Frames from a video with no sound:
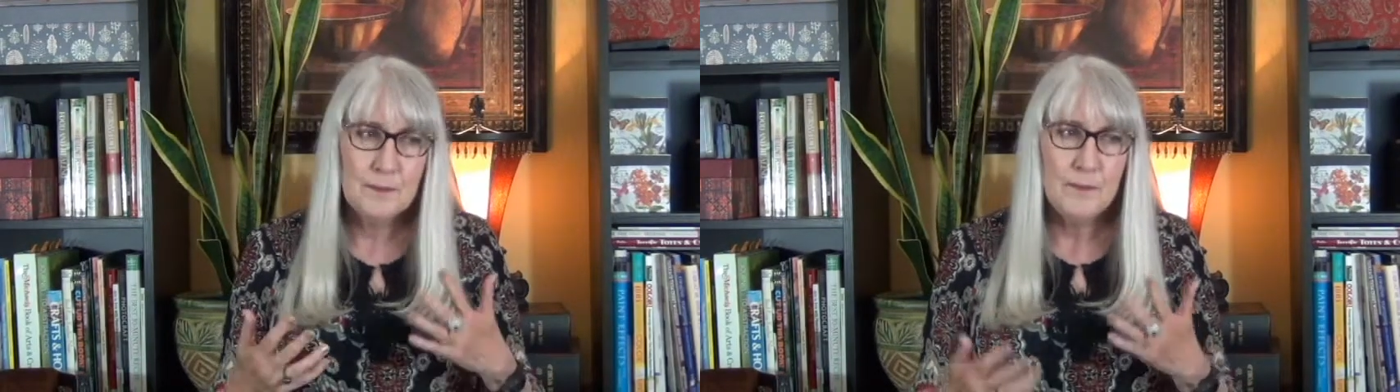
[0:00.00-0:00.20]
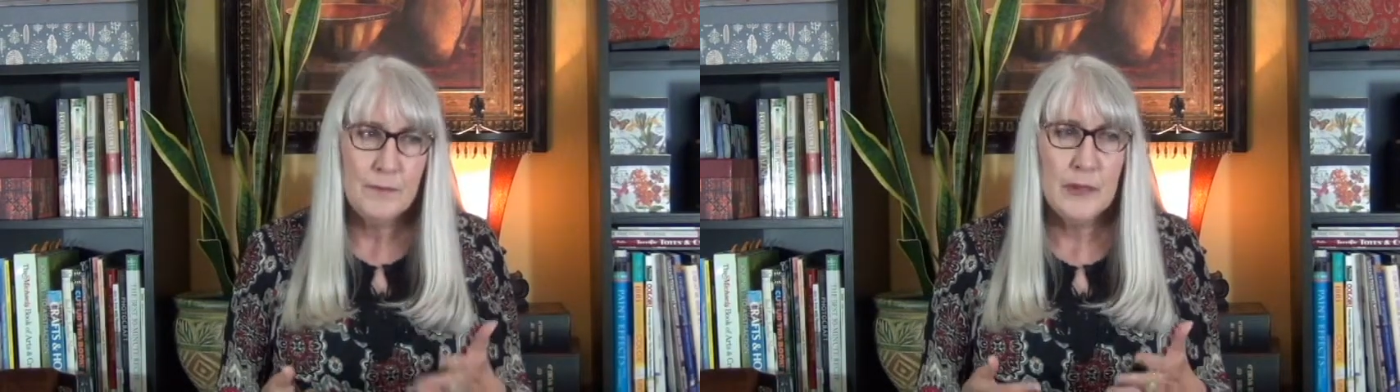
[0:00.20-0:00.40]

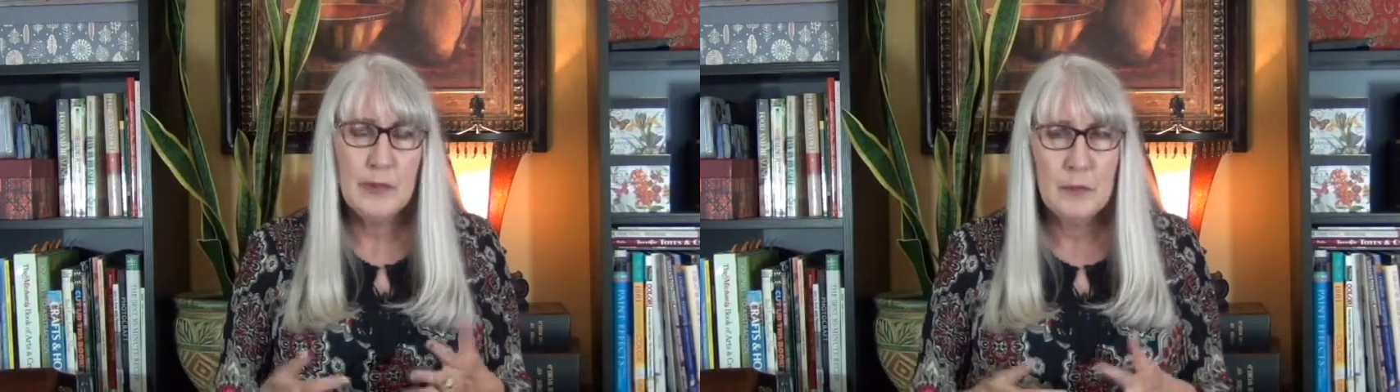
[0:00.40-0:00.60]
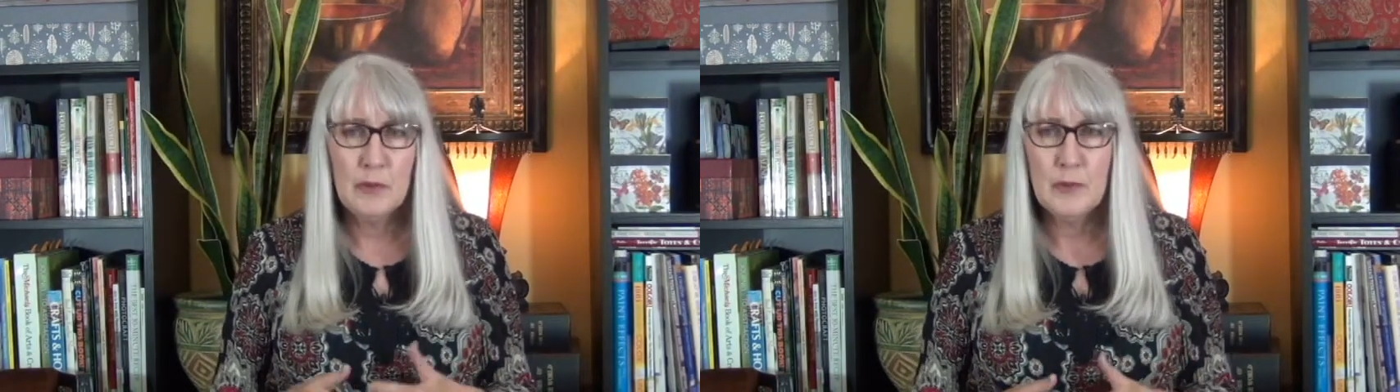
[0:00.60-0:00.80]

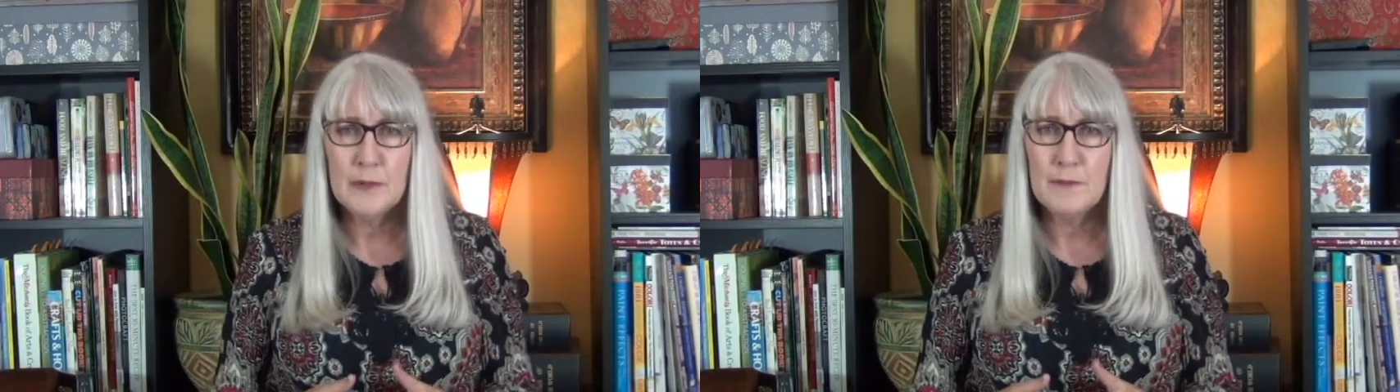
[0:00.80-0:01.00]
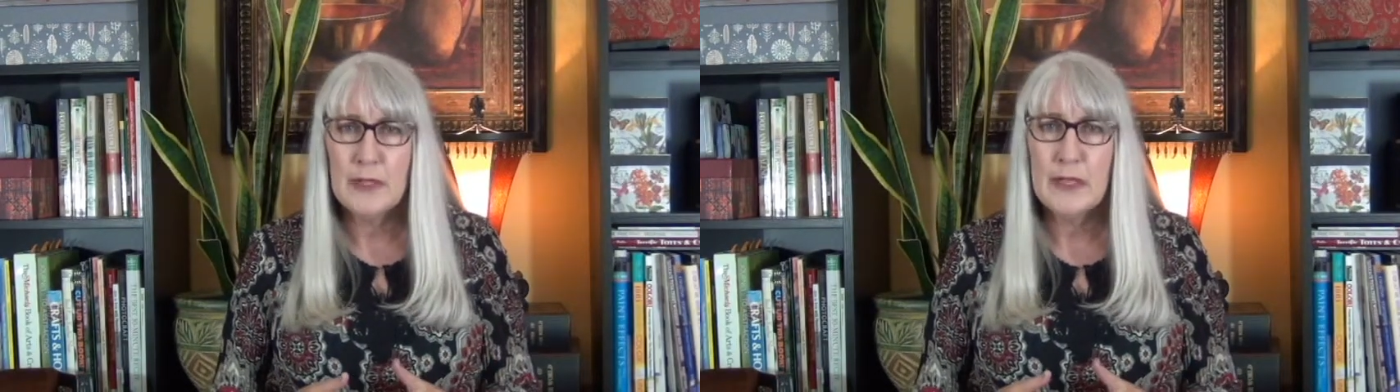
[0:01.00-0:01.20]
very
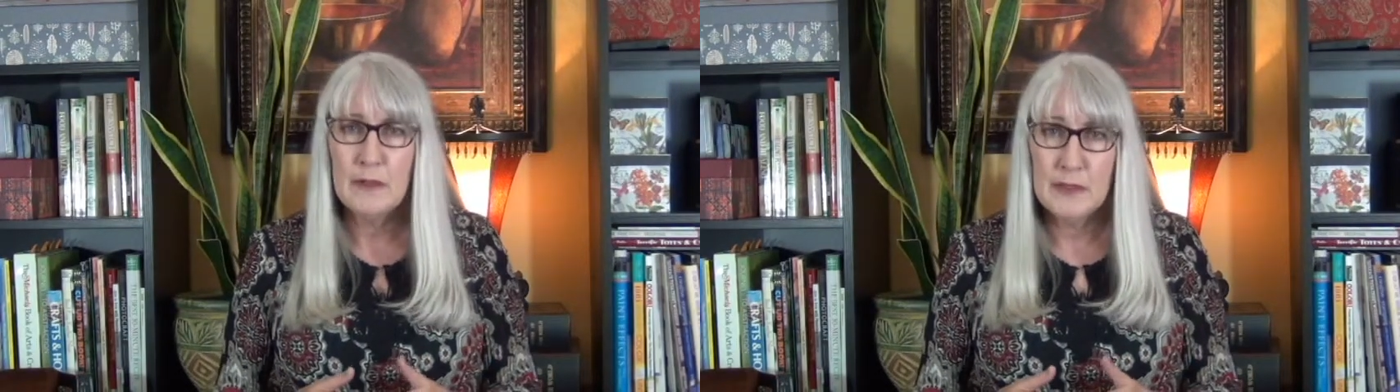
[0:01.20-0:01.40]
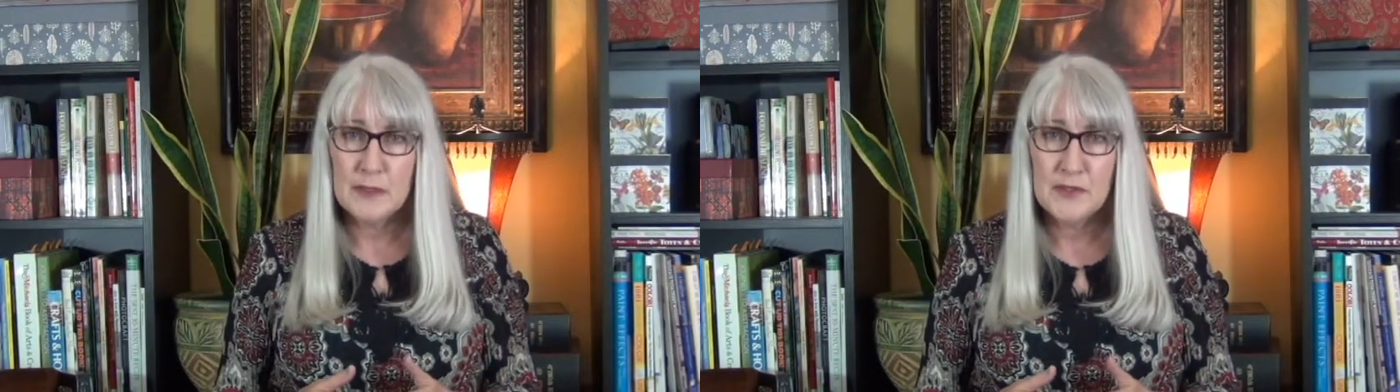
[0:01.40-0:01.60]
prolific
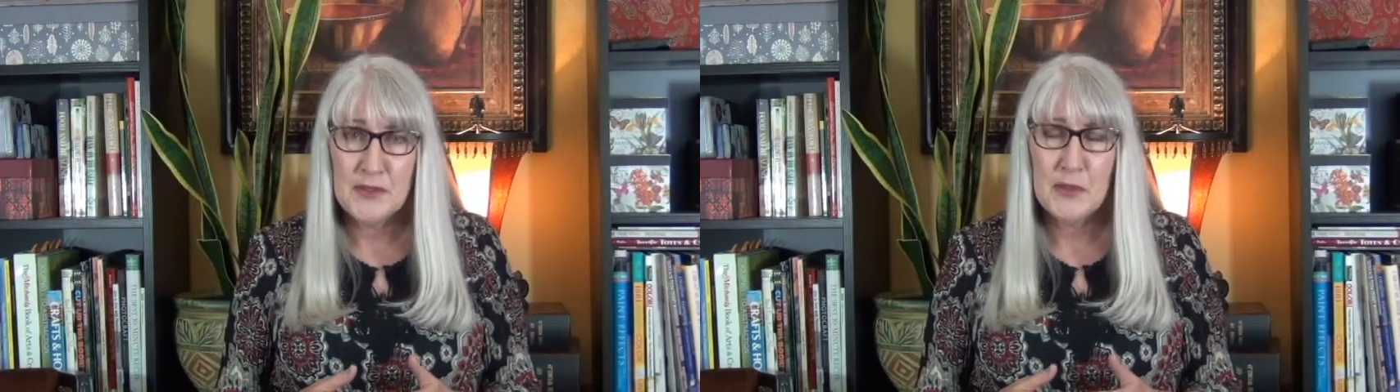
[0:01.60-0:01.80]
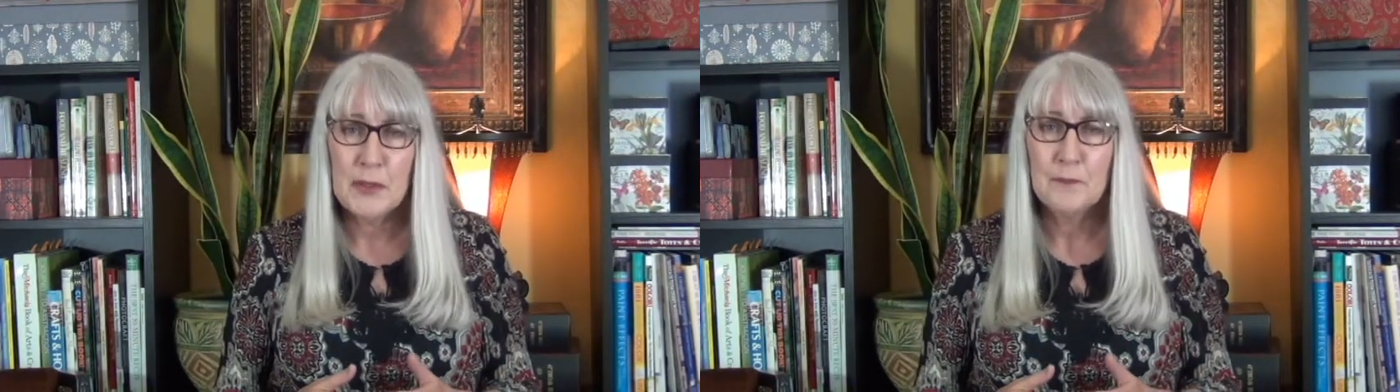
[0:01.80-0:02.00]
here in
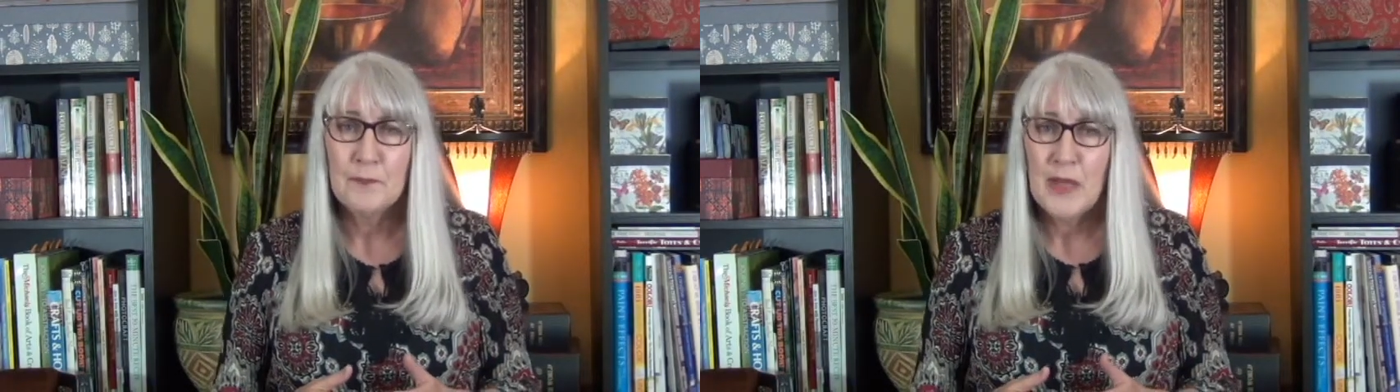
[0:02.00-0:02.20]
Arizona.